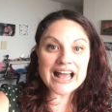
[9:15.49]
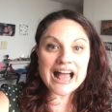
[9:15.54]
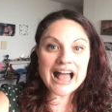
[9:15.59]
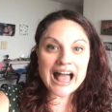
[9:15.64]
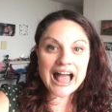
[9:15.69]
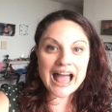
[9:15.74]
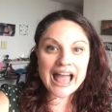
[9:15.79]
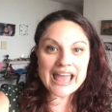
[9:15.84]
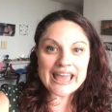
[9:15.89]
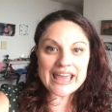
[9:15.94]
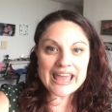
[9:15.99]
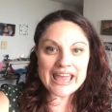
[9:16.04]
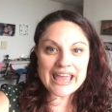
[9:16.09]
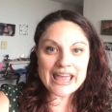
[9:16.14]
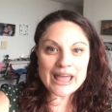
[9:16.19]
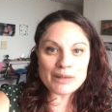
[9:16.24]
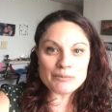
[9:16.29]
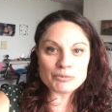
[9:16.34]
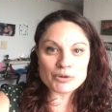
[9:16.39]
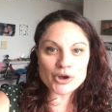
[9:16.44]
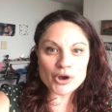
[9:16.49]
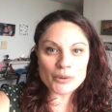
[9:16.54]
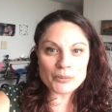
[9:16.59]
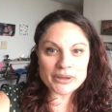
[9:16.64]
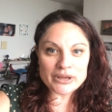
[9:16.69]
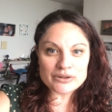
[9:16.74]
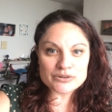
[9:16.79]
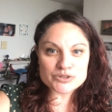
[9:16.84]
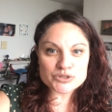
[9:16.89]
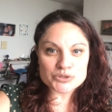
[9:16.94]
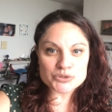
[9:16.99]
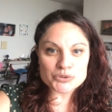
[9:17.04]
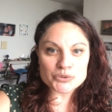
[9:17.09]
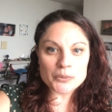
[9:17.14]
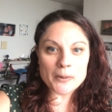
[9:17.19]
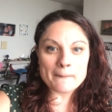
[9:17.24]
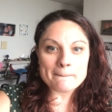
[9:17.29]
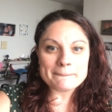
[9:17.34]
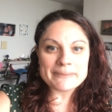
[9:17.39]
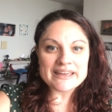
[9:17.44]
I am going
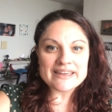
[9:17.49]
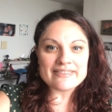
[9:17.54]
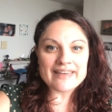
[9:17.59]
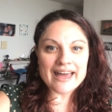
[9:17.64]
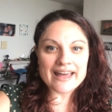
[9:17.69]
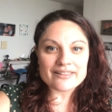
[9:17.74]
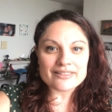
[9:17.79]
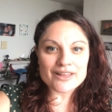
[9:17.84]
to be that